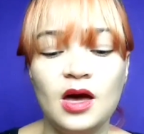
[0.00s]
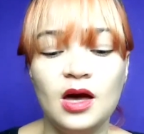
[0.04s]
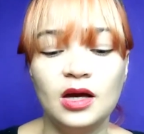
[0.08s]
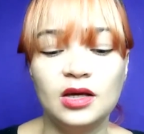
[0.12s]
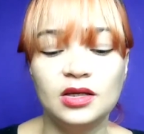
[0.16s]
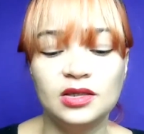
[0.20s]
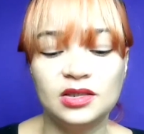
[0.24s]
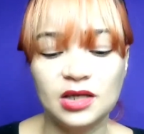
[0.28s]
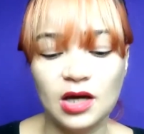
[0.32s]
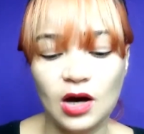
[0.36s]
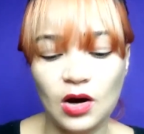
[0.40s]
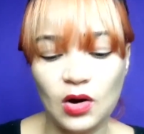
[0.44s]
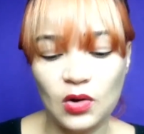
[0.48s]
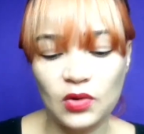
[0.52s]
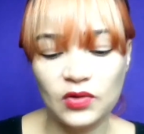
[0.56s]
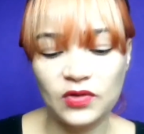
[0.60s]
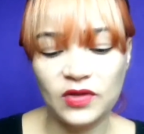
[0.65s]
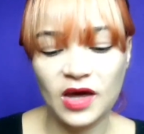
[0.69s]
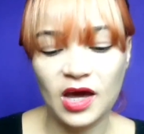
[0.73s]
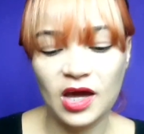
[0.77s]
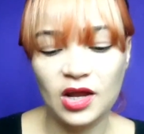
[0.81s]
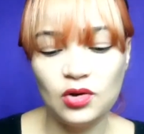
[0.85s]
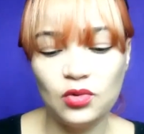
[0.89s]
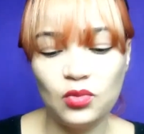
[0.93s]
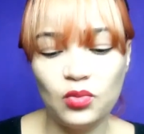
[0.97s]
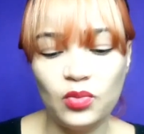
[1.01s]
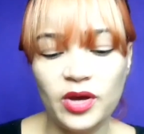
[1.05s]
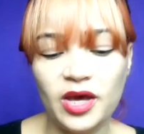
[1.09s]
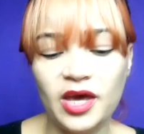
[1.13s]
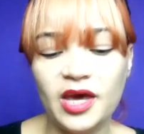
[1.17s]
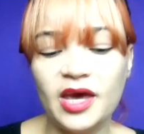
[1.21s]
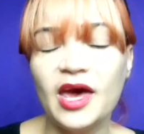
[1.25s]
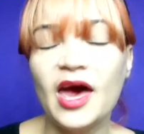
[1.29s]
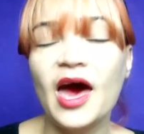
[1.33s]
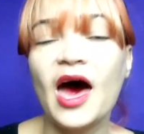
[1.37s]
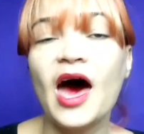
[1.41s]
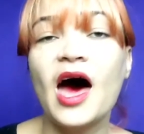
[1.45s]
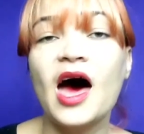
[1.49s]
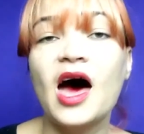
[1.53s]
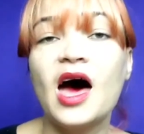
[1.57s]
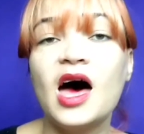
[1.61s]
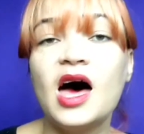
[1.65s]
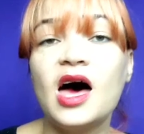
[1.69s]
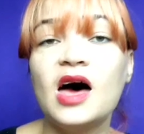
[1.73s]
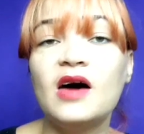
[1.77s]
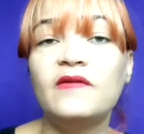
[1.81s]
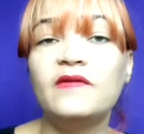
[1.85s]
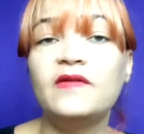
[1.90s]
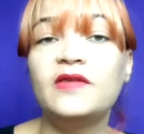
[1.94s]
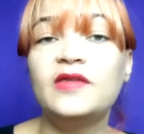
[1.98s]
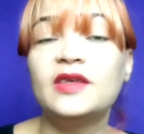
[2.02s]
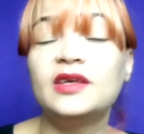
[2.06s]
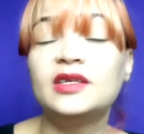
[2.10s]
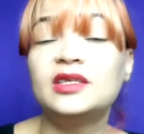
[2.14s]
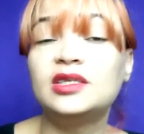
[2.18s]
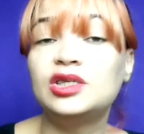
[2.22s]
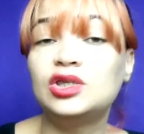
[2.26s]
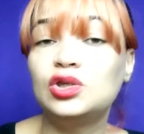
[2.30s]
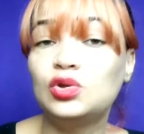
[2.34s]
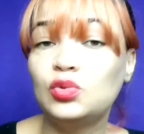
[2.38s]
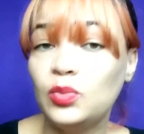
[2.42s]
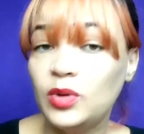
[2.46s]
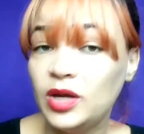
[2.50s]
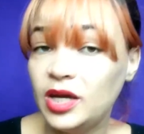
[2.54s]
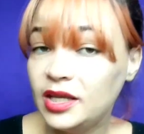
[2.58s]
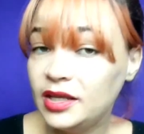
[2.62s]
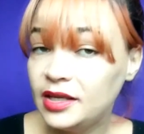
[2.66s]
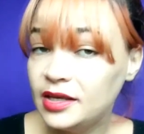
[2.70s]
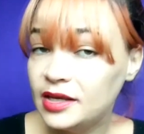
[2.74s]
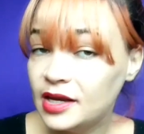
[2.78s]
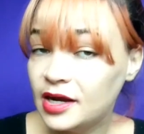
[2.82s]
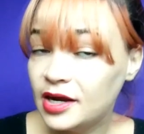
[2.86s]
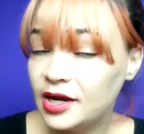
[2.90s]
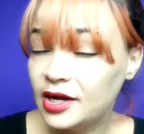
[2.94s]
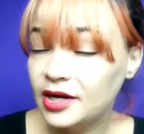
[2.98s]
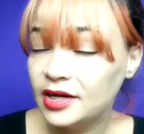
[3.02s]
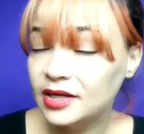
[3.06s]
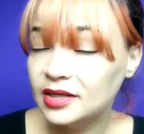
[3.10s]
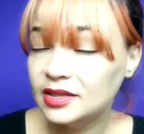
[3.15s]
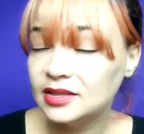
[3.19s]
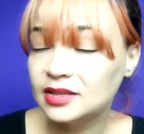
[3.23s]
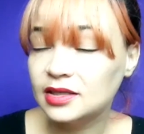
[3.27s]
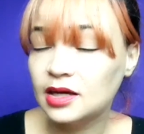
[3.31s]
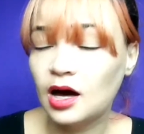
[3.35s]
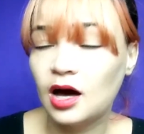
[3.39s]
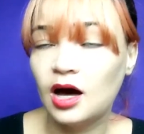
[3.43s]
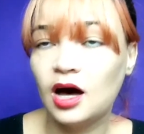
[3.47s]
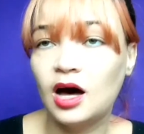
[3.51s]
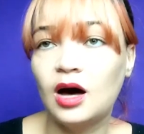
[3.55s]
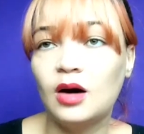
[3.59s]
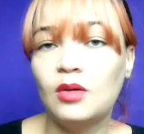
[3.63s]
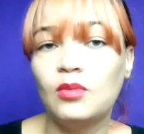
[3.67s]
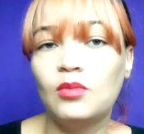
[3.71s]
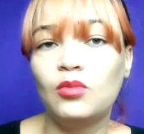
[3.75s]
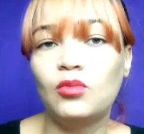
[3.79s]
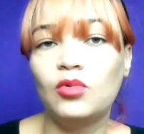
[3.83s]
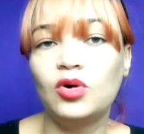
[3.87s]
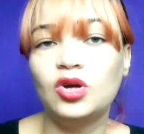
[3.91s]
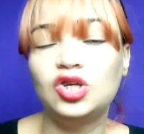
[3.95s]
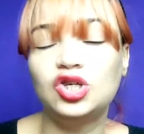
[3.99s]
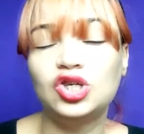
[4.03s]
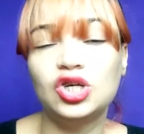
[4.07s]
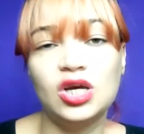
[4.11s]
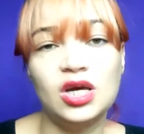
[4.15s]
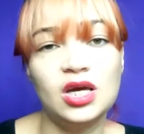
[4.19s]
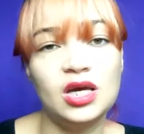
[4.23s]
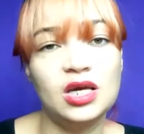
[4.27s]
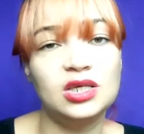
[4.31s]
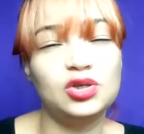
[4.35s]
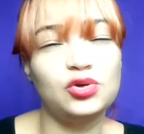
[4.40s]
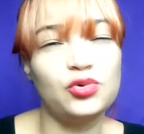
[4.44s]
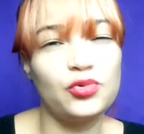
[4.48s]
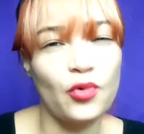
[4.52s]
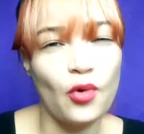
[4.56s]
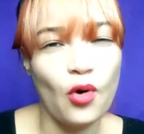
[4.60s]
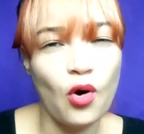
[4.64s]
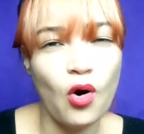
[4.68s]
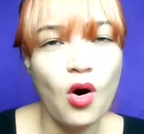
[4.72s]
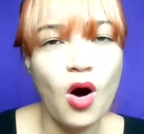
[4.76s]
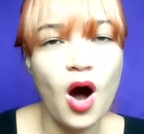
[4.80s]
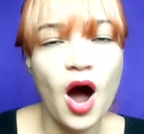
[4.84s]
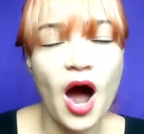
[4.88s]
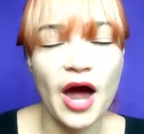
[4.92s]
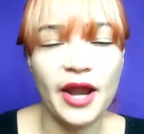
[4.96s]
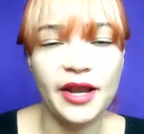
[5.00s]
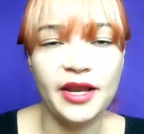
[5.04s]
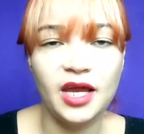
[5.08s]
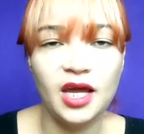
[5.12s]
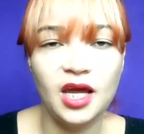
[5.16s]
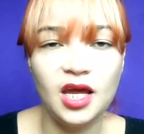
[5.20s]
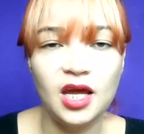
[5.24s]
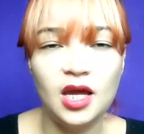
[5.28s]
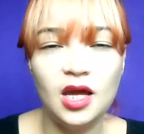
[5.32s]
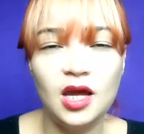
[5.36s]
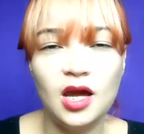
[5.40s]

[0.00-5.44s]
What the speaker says: So then we have the sweeteners, which is raw honey.